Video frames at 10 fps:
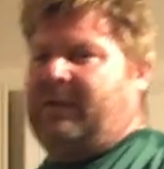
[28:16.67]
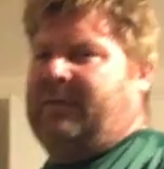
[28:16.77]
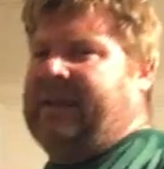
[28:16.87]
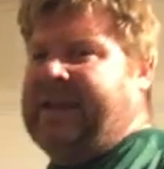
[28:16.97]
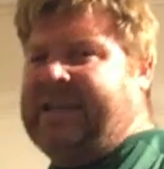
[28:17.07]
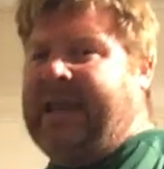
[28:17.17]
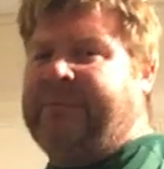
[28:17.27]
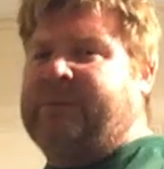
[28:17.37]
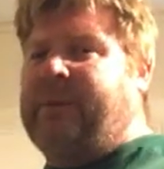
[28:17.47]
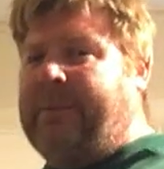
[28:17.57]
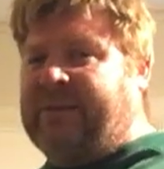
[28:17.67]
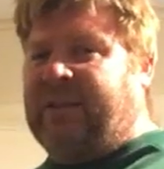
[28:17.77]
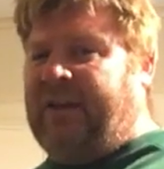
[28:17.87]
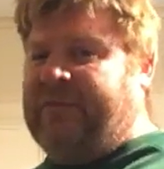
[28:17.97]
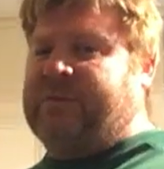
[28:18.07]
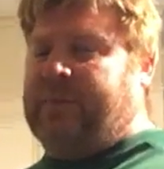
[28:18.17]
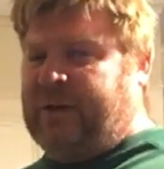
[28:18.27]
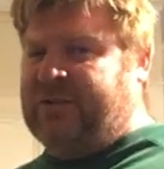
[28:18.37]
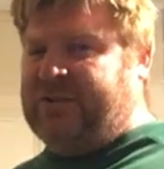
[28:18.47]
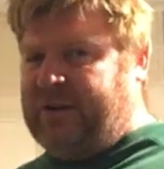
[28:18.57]
They kept Bubba the Love
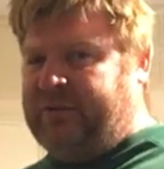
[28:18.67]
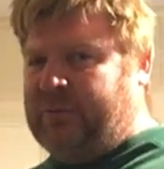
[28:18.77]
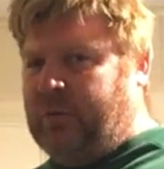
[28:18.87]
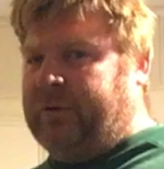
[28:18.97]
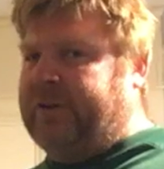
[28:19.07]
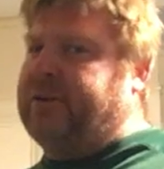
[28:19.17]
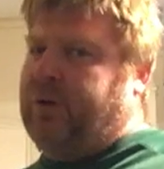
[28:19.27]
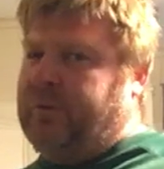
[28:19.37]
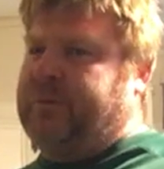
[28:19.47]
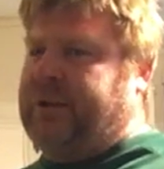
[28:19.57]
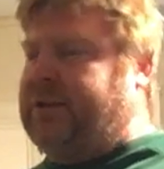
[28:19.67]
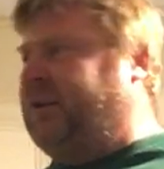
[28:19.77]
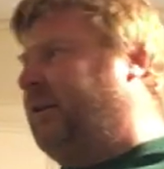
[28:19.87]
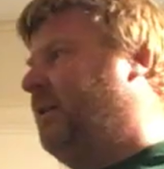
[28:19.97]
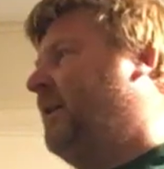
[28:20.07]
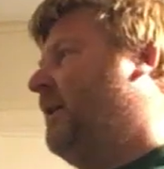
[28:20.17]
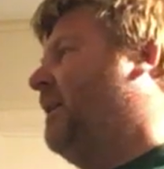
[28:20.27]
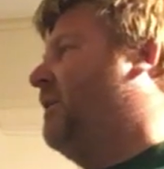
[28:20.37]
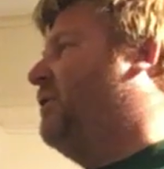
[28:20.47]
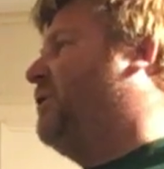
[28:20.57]
Sponge every morning, go figure.
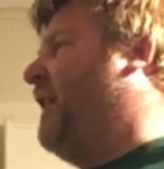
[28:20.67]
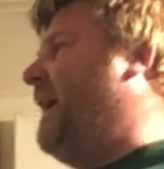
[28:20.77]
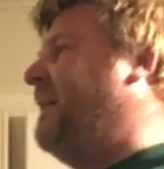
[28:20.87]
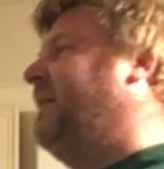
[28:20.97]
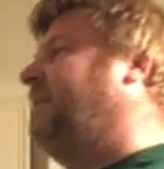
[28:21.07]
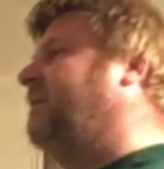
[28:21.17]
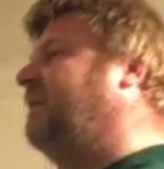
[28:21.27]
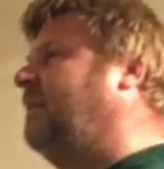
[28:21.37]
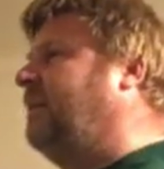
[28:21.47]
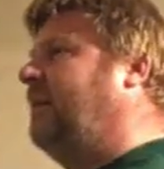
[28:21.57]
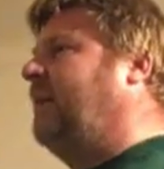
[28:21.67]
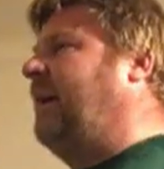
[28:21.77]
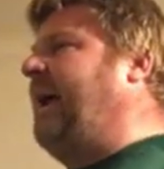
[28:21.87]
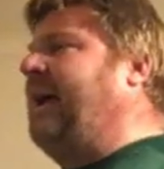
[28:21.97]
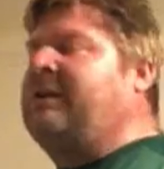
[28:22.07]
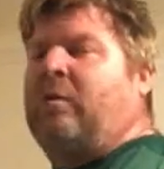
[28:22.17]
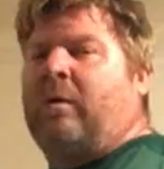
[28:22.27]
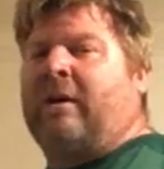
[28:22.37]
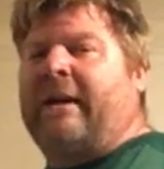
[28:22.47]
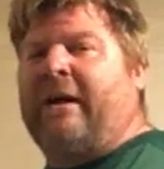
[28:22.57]
Shannon had to
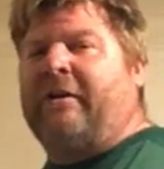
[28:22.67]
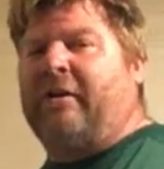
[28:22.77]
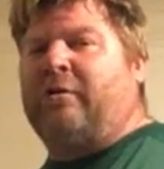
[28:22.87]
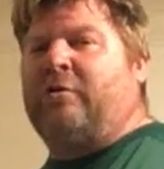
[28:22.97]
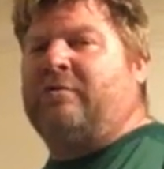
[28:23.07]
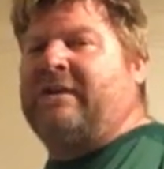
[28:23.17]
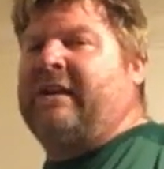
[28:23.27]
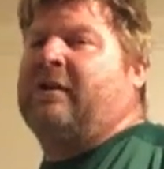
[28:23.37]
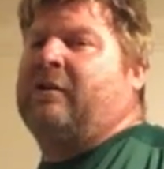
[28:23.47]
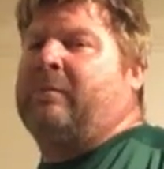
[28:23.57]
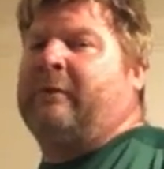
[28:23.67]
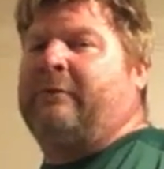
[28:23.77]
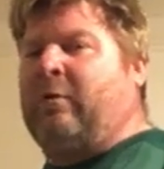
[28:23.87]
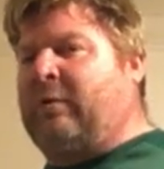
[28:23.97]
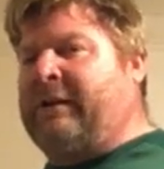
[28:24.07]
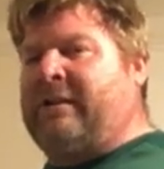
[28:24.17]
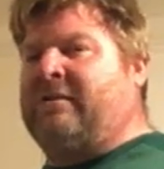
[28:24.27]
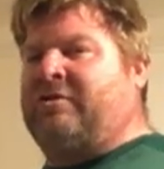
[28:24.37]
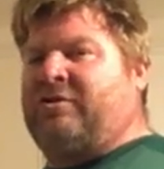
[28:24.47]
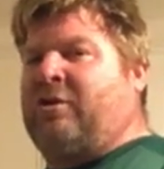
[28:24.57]
work out a new deal before he
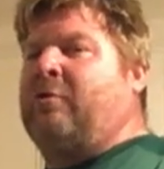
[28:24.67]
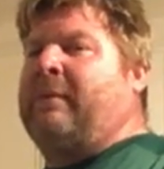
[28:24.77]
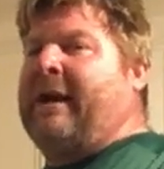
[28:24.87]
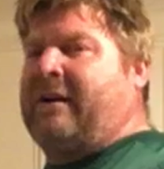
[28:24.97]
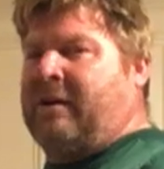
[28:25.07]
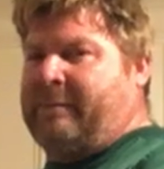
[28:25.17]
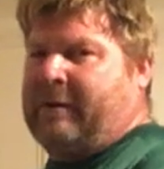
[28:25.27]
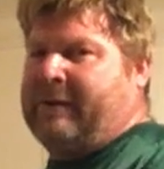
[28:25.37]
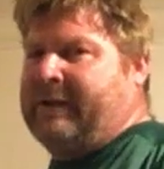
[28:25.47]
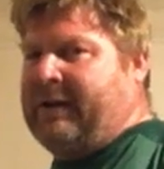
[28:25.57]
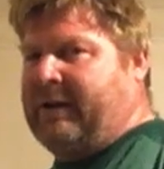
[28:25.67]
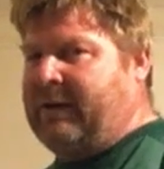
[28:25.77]
could show back up on there.